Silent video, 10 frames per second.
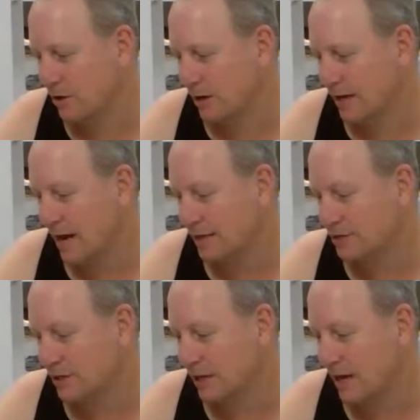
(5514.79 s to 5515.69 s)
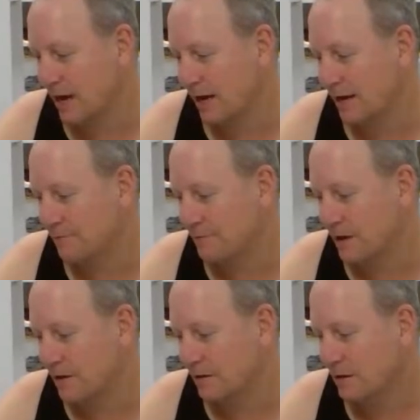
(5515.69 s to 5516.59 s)
I catch the
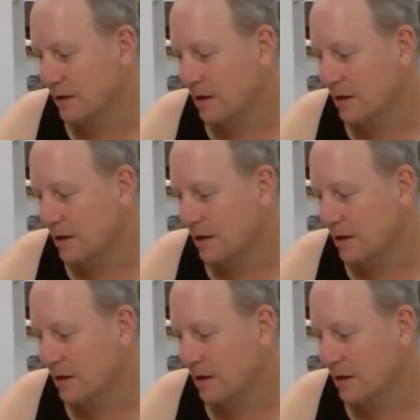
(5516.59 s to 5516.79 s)
AFL?